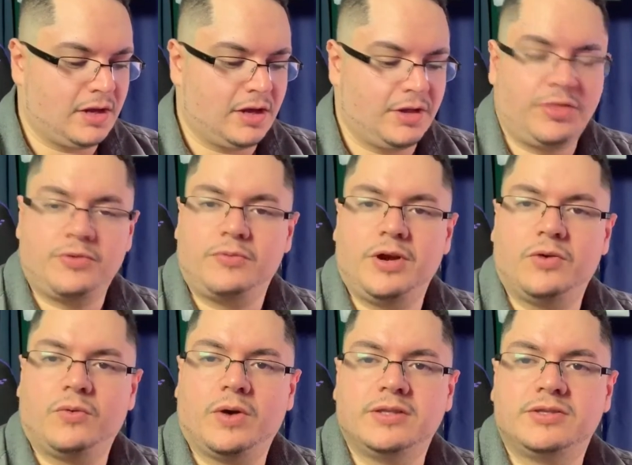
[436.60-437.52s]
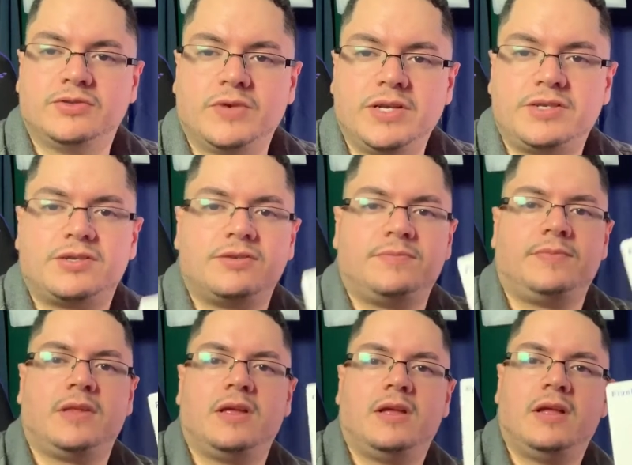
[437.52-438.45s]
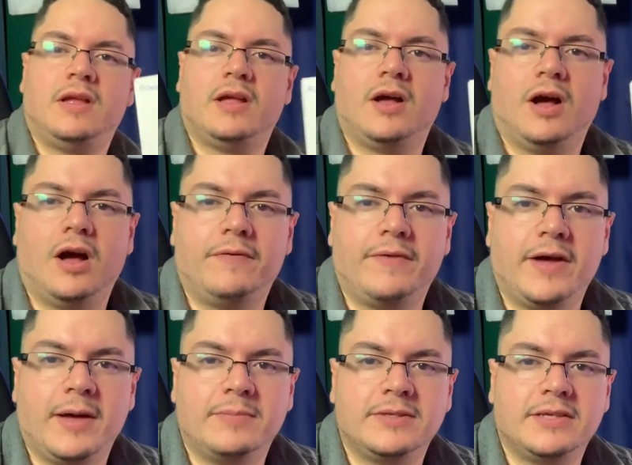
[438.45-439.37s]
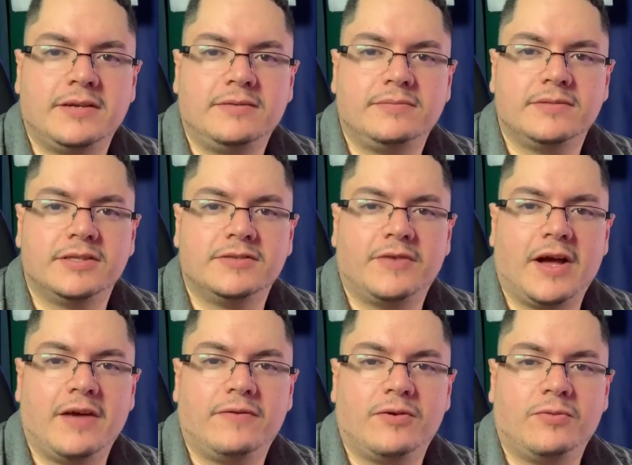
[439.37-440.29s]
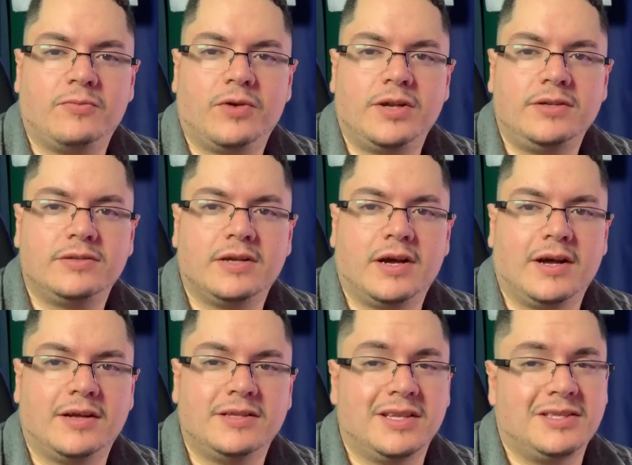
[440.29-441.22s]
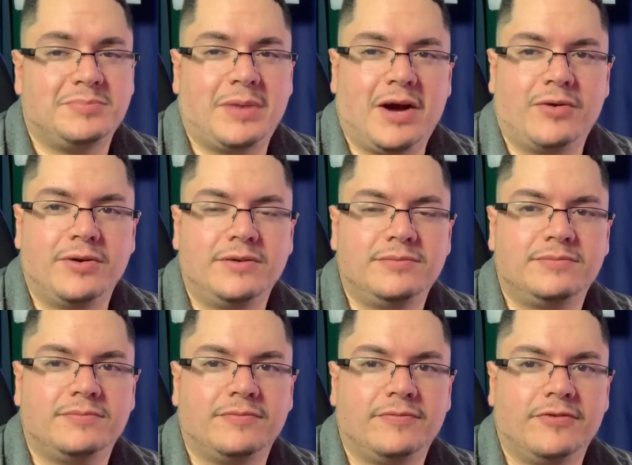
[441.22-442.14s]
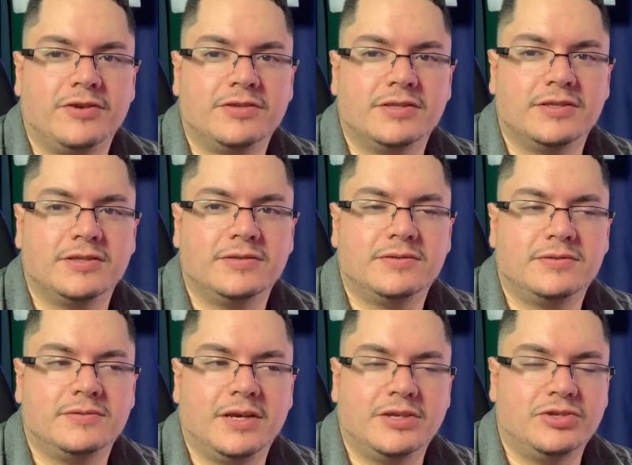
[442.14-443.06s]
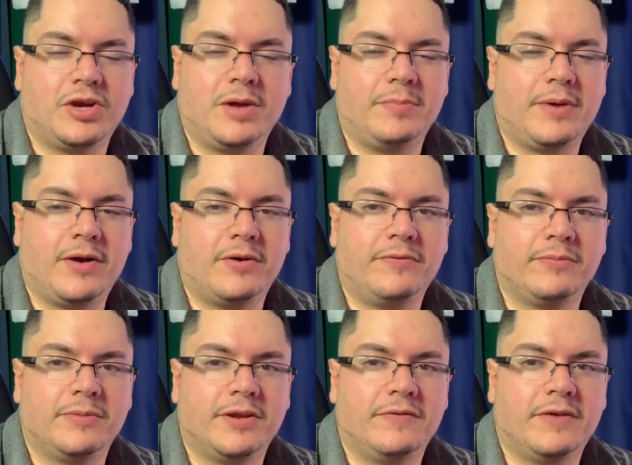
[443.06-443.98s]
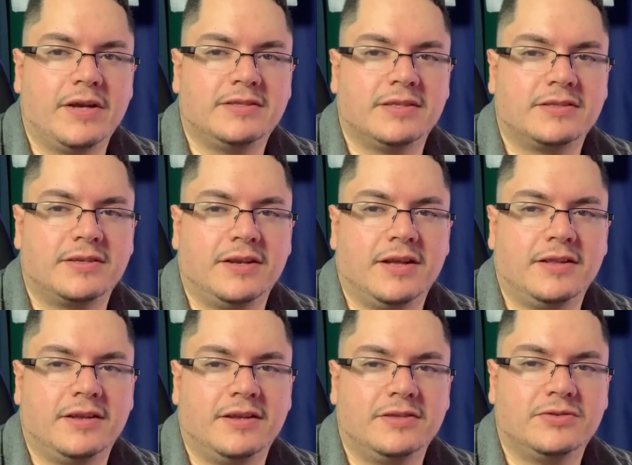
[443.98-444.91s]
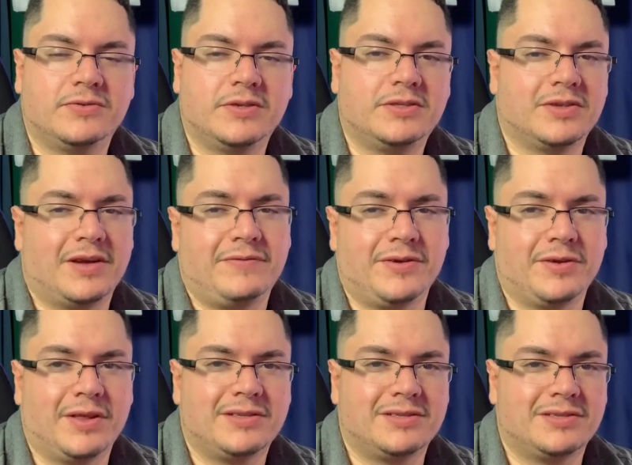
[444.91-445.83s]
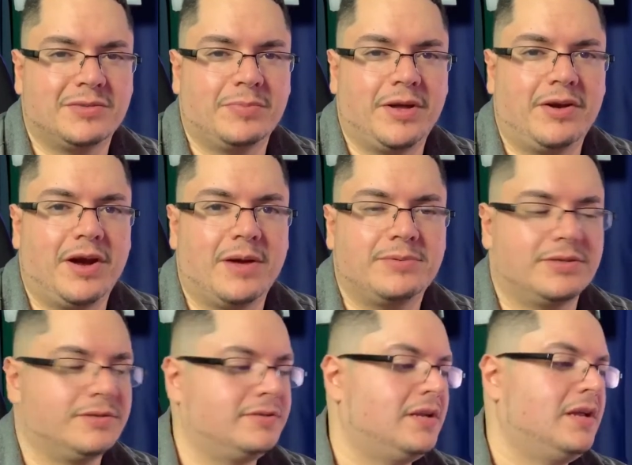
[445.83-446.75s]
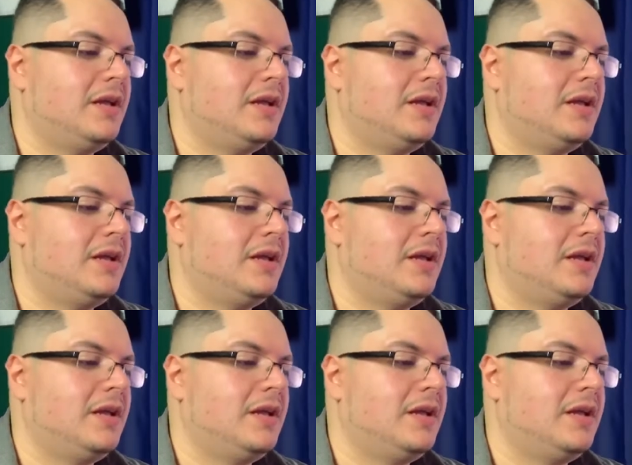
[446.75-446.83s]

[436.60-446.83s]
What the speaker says: 3-to-1 switch off of Amazon, this 5-home one. It's powered versus it drawing power from the device that's connected into it, so I feel that's just a better option.